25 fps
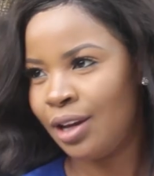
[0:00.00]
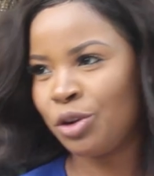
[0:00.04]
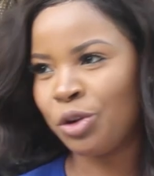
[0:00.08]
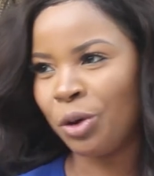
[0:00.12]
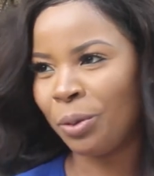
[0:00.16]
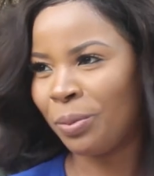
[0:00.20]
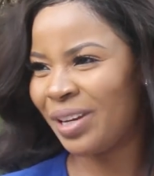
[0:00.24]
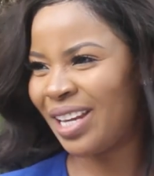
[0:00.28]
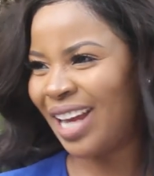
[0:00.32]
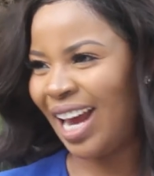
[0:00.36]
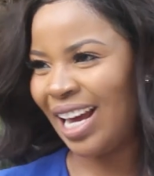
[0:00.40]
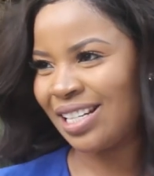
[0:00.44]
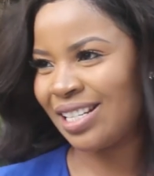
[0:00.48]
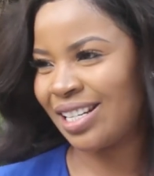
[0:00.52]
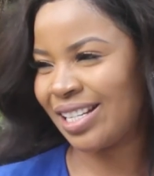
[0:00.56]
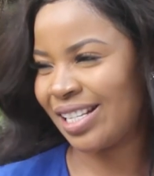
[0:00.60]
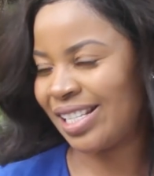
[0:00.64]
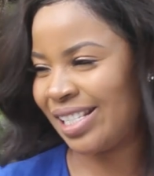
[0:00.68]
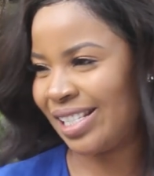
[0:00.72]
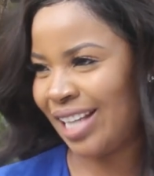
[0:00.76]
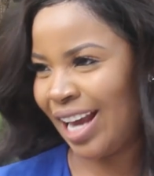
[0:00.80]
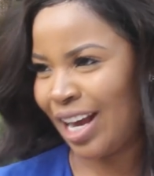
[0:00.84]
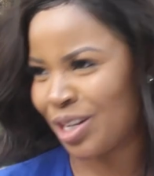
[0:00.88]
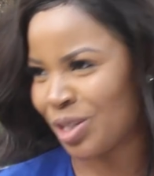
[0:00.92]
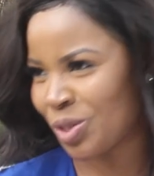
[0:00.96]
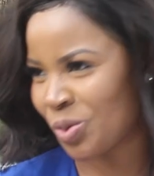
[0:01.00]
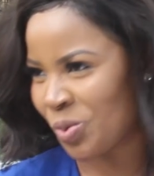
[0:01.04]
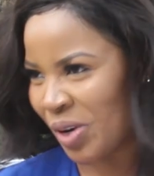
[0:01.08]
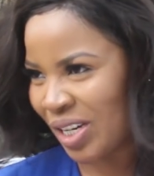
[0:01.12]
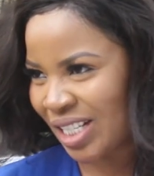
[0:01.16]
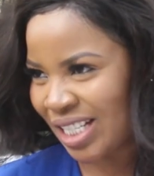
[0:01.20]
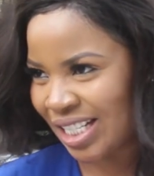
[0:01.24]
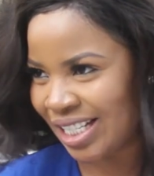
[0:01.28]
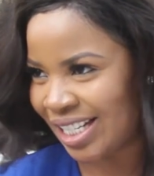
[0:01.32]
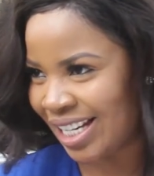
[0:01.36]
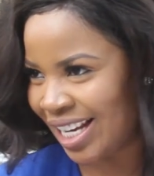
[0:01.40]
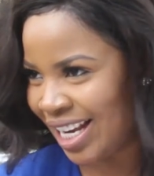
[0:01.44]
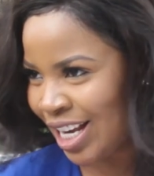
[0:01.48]
Nobody understands what
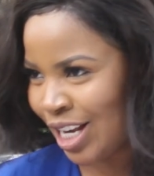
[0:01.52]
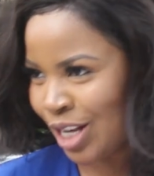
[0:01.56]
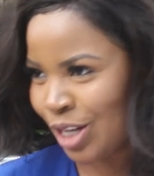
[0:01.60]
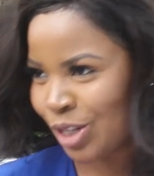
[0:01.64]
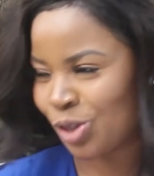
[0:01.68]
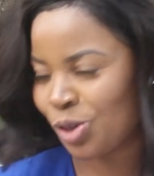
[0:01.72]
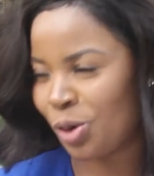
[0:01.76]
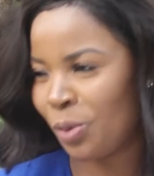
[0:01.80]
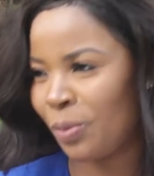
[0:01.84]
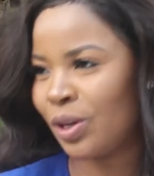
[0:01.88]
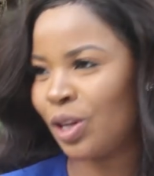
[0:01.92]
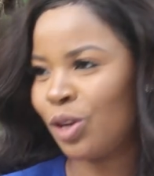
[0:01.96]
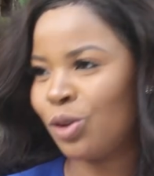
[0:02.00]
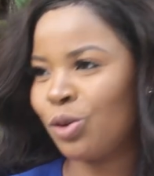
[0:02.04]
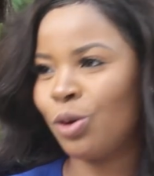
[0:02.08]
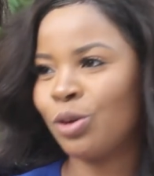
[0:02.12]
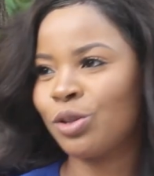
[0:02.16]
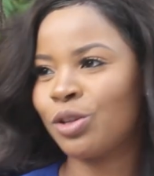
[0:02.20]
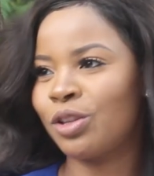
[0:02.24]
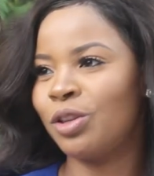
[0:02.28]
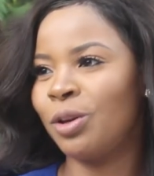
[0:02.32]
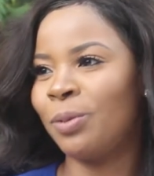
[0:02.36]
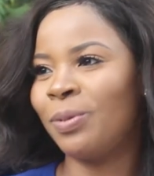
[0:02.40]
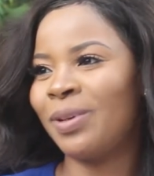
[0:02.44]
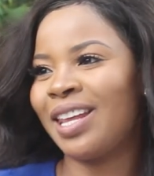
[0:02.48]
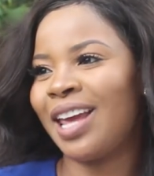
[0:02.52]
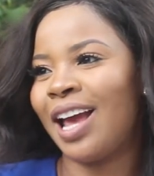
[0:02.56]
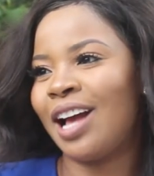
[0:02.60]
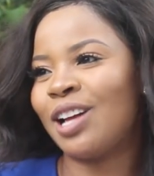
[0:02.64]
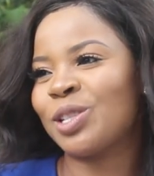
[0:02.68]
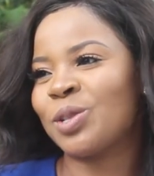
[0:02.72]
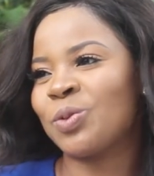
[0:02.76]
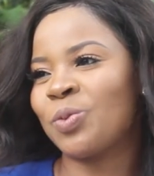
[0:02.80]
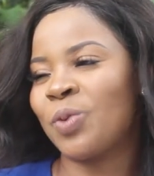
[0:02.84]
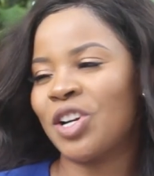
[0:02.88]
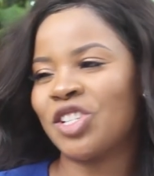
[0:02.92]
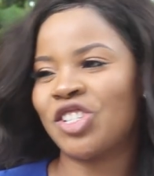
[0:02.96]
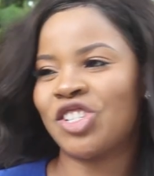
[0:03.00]
it is. Nobody knows. Nobody
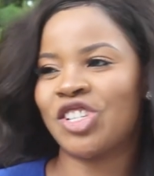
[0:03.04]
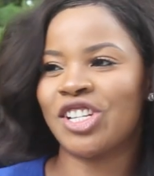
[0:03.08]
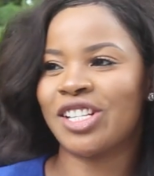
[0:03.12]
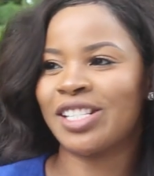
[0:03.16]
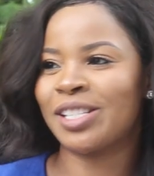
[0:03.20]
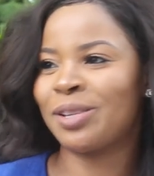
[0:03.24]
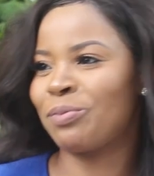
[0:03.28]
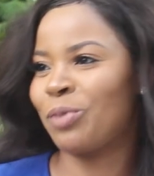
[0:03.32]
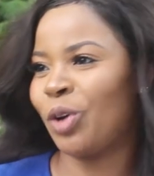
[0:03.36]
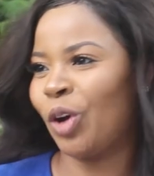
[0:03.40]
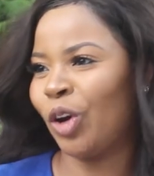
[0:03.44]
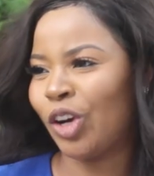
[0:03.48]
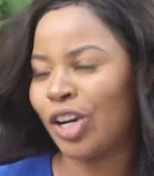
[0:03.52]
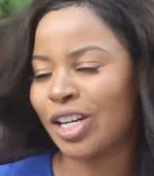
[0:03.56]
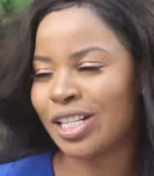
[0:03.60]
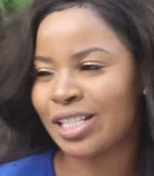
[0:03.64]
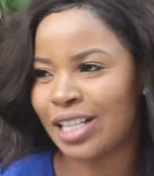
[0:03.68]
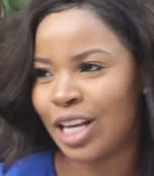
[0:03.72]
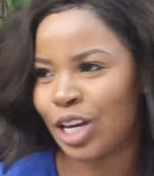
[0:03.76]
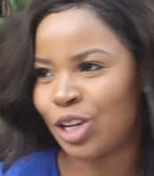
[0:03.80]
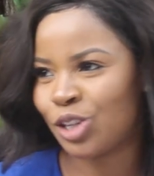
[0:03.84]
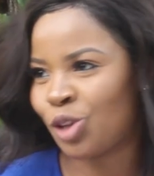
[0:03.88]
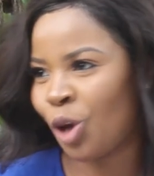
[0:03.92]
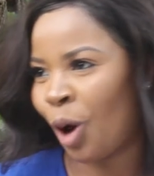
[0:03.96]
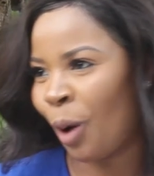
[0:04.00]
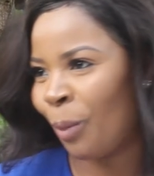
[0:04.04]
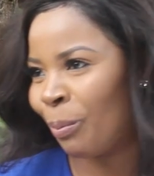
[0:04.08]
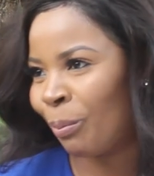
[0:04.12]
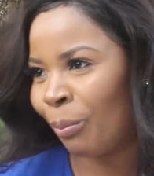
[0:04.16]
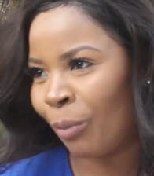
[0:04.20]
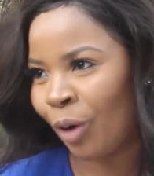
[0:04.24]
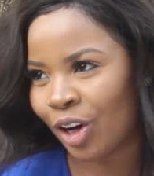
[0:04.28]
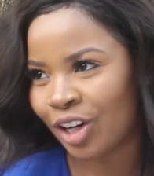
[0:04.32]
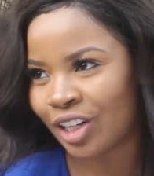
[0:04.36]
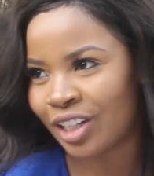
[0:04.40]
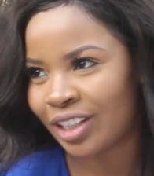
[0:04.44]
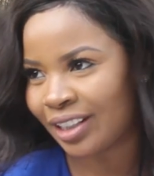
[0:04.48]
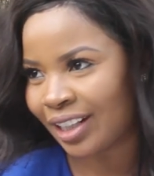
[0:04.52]
else watches America's Next Top
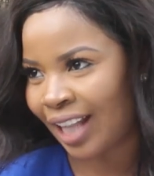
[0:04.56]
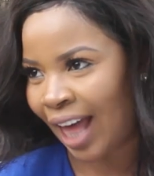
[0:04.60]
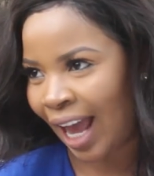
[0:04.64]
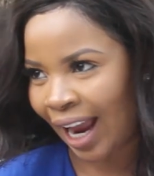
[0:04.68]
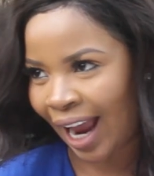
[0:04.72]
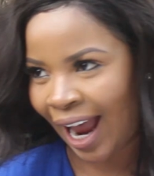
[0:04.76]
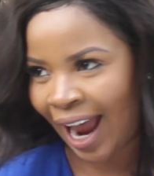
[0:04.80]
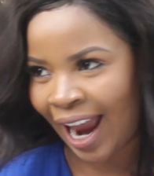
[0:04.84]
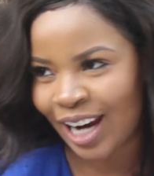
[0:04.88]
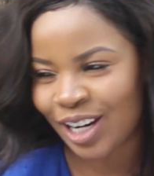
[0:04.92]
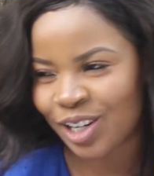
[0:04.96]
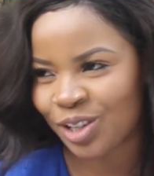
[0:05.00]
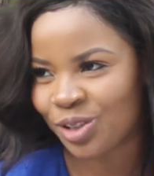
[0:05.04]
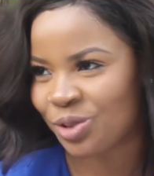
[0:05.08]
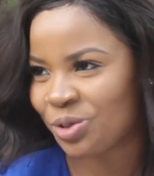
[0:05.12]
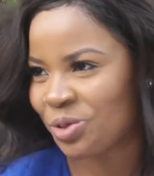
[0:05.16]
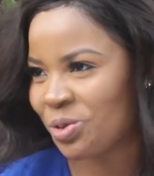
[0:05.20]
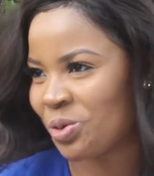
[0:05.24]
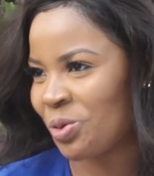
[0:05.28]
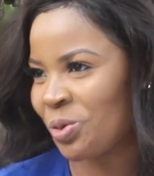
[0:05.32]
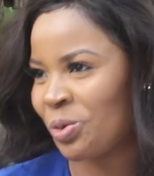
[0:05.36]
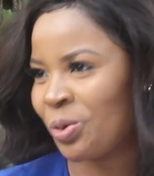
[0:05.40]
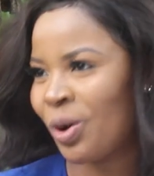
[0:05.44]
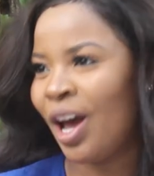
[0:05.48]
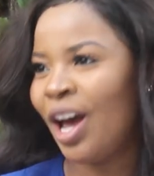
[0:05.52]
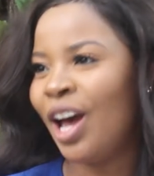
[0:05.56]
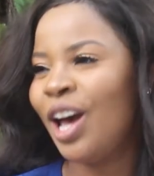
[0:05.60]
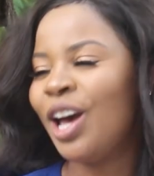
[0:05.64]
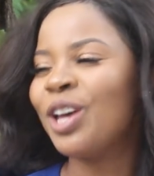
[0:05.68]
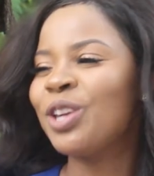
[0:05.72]
Model like I do.